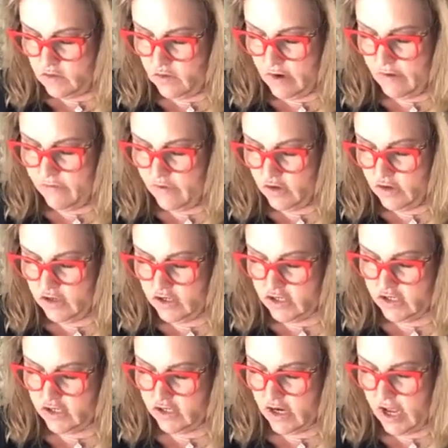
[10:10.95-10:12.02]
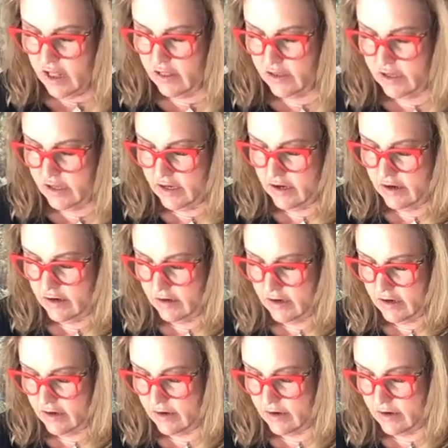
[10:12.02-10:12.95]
do our first shell here.